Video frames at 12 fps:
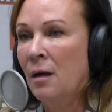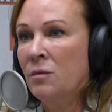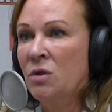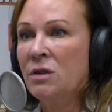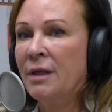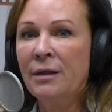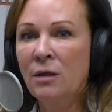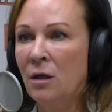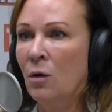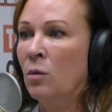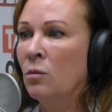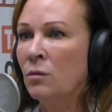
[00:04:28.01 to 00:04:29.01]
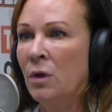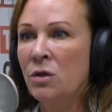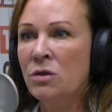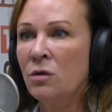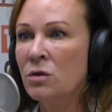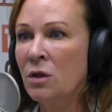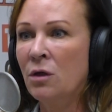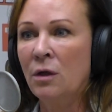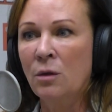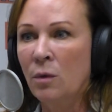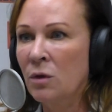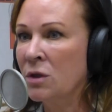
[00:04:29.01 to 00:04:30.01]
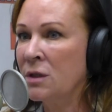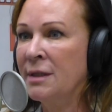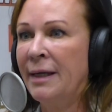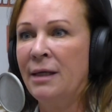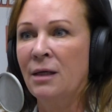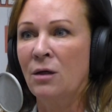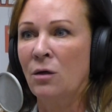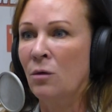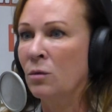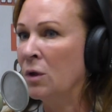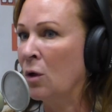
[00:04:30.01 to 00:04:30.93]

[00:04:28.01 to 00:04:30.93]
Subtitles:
Just like, here's Social Security, we'll just take it. Or,